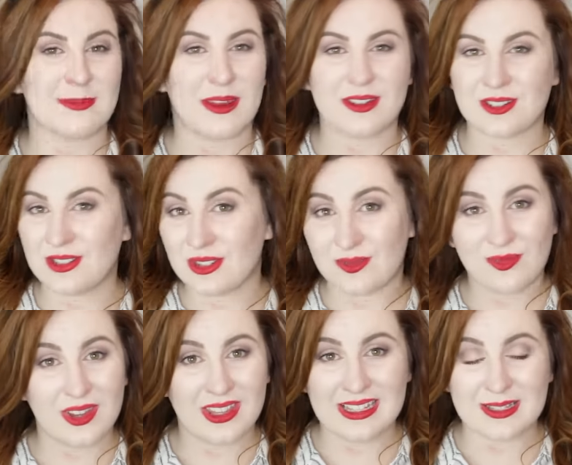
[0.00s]
as a person just
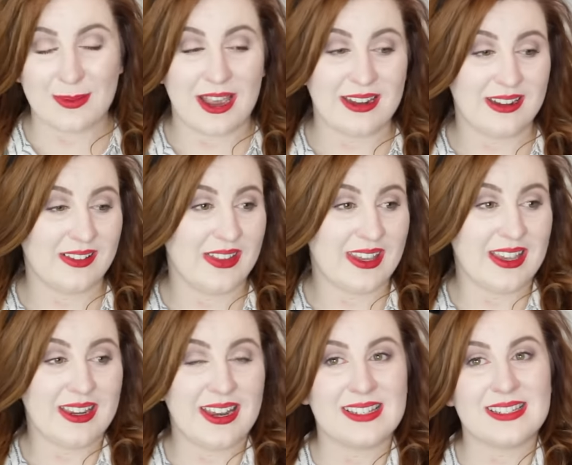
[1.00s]
really inspiring. Like,
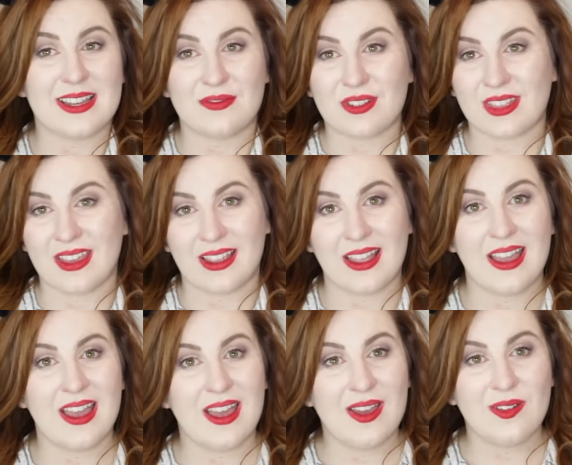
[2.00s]
he created everything
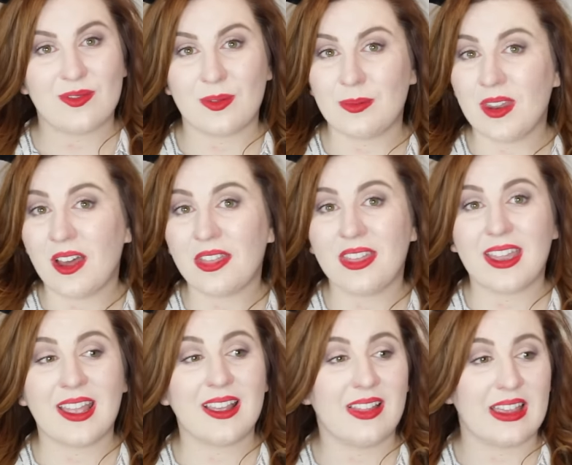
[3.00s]
from
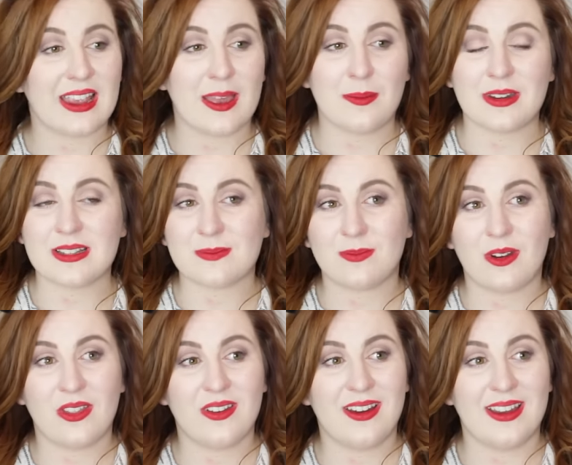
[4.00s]
nothing, like him and his
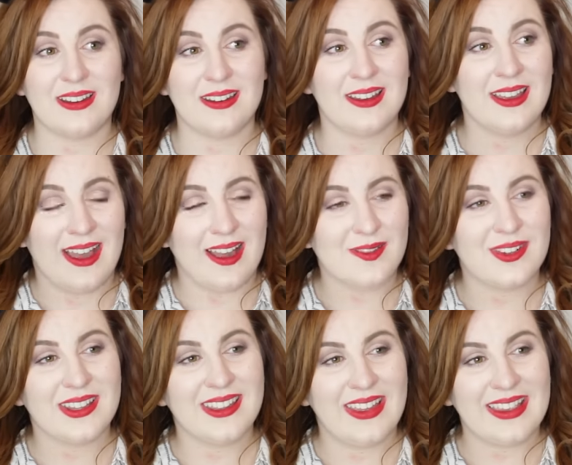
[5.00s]
brother, and I
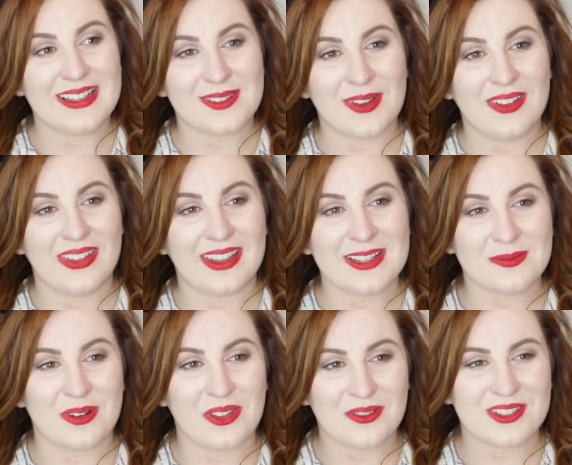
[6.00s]
really like as well, like his
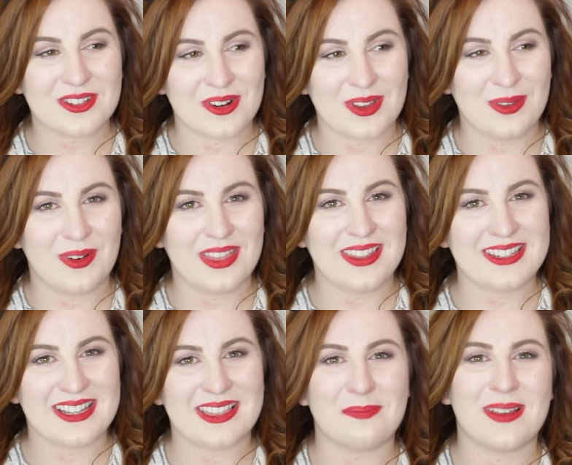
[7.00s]
brother was sort of the one that
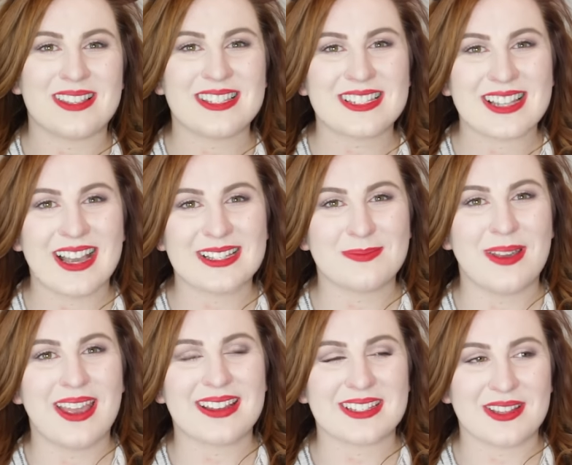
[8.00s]
did the business
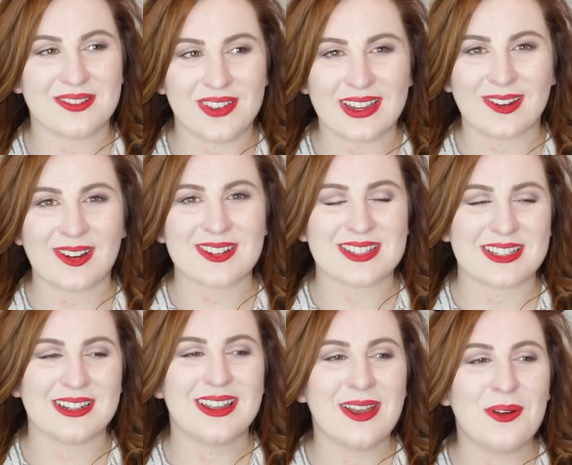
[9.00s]
aspect and the figures,
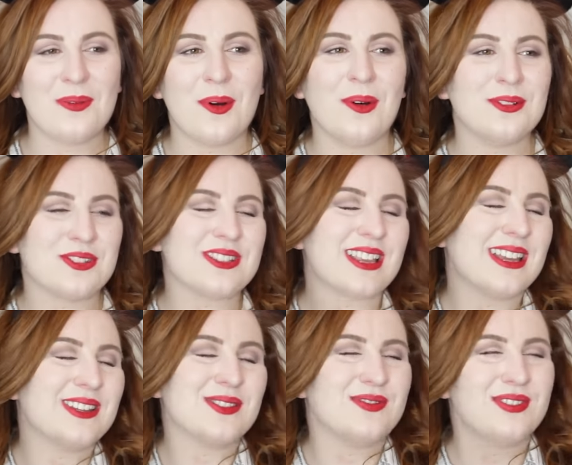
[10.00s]
and Walt just
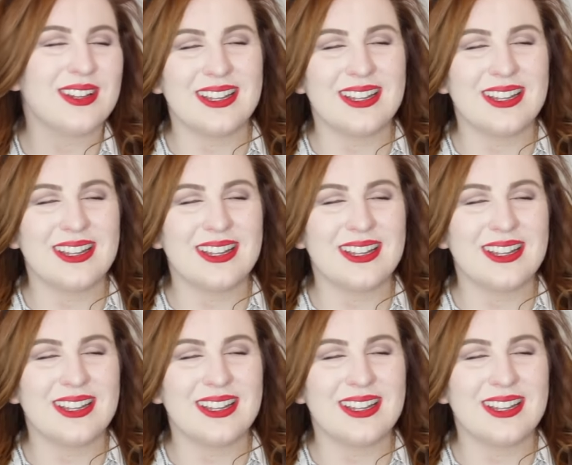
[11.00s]
kind of